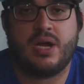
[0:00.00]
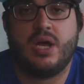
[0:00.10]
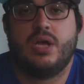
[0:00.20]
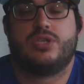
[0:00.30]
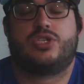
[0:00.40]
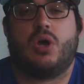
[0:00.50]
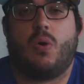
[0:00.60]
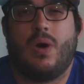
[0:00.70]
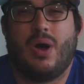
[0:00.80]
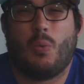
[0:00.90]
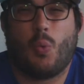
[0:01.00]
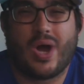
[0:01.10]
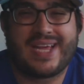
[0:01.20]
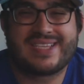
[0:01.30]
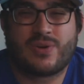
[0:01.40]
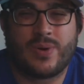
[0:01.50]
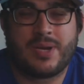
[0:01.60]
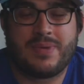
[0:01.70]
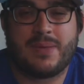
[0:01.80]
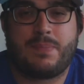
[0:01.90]
So what is going to
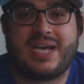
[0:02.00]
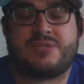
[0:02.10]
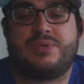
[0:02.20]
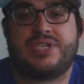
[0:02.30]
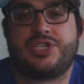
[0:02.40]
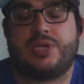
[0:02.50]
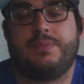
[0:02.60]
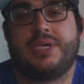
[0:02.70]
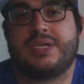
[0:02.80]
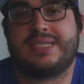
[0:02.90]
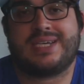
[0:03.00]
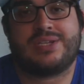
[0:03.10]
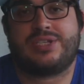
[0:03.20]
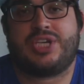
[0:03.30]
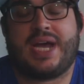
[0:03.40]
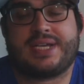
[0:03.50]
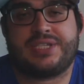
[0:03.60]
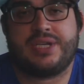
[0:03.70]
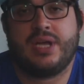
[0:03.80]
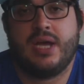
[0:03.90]
be the best position? Because Nicholas
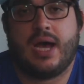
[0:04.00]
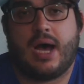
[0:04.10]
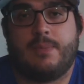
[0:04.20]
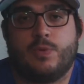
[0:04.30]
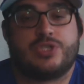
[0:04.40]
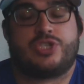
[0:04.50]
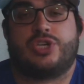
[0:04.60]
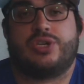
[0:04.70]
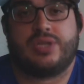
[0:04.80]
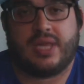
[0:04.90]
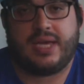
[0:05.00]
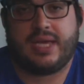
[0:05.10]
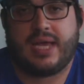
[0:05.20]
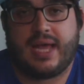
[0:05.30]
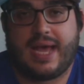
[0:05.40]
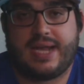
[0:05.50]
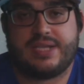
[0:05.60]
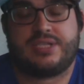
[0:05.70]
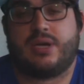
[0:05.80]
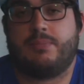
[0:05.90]
Jackson will certainly, at
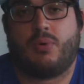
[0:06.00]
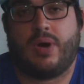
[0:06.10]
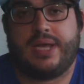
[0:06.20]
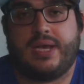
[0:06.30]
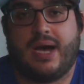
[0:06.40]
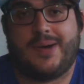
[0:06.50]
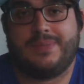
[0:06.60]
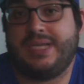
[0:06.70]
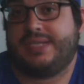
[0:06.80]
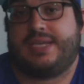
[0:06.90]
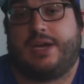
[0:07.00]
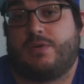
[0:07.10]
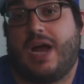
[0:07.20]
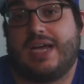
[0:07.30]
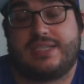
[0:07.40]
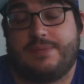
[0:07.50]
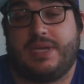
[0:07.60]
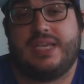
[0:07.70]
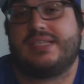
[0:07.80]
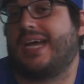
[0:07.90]
some point, need to take a rest. I mean,
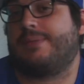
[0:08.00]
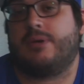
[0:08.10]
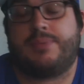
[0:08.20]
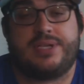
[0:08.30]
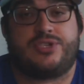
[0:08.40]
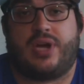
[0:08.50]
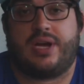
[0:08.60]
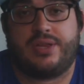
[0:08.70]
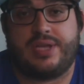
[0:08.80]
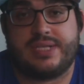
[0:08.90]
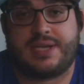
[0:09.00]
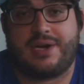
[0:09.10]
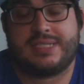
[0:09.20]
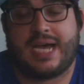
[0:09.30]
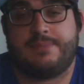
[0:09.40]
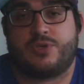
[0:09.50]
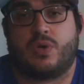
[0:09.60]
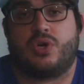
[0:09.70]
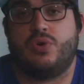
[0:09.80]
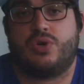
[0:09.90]
he's not going to be able to play striker the entire time. So
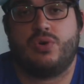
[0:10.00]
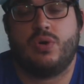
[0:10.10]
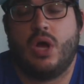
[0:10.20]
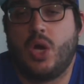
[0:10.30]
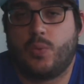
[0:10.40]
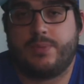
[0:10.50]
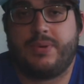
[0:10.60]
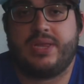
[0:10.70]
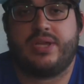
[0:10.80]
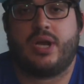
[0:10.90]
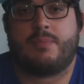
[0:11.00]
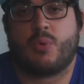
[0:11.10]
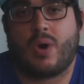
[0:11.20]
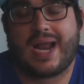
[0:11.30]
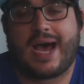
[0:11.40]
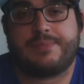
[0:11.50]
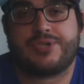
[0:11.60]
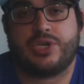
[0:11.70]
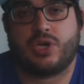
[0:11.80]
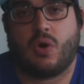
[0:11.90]
Nkunku would be the #1
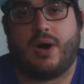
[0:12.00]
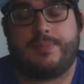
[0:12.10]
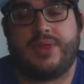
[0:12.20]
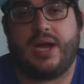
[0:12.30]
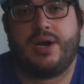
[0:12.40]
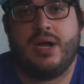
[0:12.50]
option to go up there.